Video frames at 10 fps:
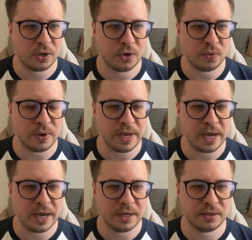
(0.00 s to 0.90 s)

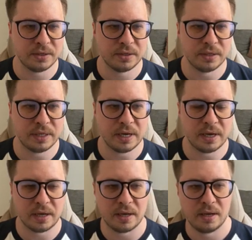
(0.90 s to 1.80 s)
create
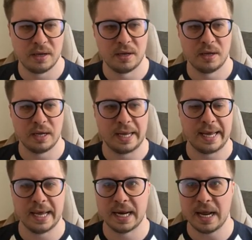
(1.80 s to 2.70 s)
the
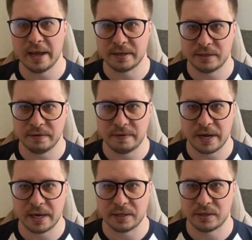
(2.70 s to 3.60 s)

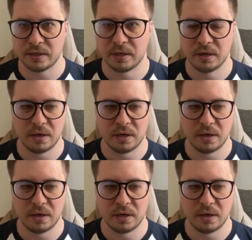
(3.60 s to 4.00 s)
CanActivate